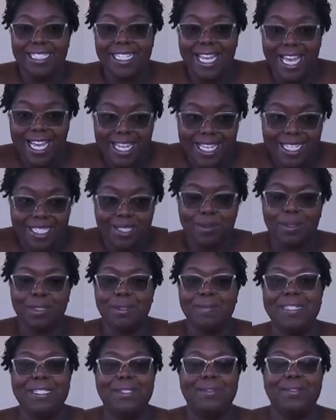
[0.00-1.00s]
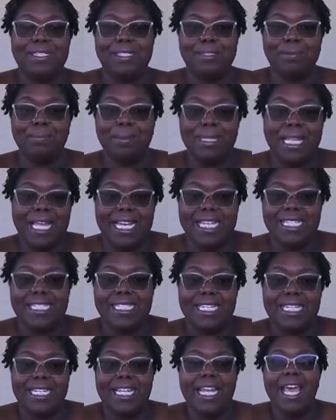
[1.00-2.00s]
Yes, we're going to be doing some
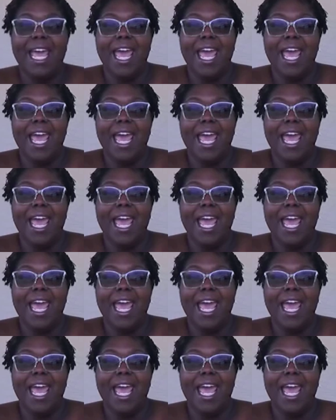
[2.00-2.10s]
planting,